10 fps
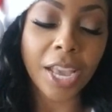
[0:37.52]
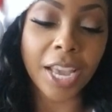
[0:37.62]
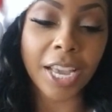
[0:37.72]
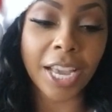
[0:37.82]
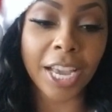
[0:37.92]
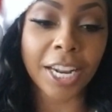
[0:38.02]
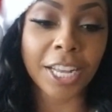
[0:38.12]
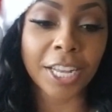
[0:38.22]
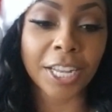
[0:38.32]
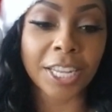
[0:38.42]

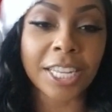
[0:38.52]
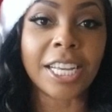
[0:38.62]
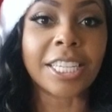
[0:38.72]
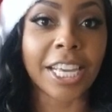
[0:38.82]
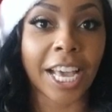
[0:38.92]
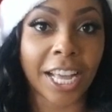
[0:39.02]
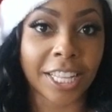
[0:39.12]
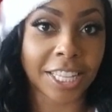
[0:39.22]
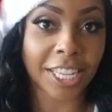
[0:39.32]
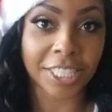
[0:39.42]
And
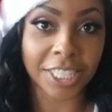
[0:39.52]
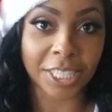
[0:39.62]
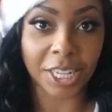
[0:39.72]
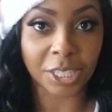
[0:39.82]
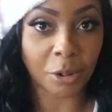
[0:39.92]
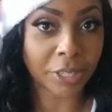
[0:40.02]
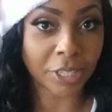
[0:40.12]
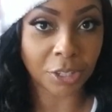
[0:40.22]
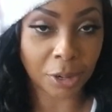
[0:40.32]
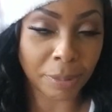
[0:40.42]
yeah, that's it. That's all we
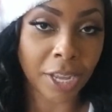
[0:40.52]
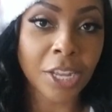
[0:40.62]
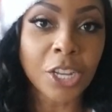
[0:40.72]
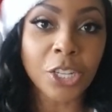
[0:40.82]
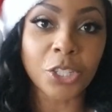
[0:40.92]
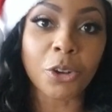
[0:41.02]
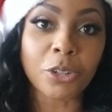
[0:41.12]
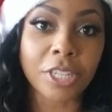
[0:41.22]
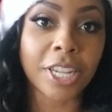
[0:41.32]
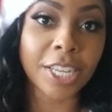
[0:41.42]
need to talk about.
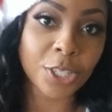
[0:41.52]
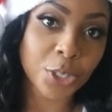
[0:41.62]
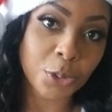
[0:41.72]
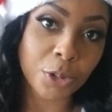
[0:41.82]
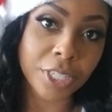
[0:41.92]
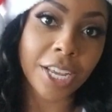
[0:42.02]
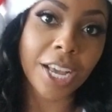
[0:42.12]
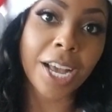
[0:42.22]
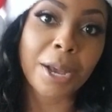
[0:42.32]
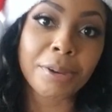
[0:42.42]
So today's a story
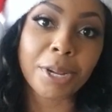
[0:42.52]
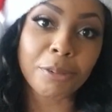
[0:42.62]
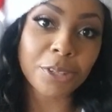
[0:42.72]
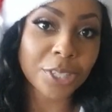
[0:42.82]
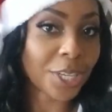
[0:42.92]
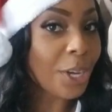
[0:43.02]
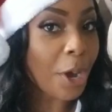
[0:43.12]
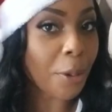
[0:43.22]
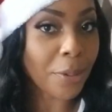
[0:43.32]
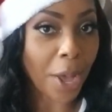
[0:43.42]
time, and I'm going to tell
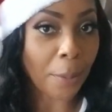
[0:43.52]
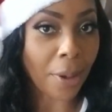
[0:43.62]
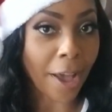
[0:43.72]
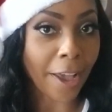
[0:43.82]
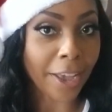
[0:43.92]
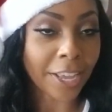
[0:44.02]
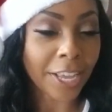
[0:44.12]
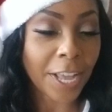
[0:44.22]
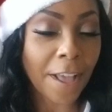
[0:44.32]
y'all about my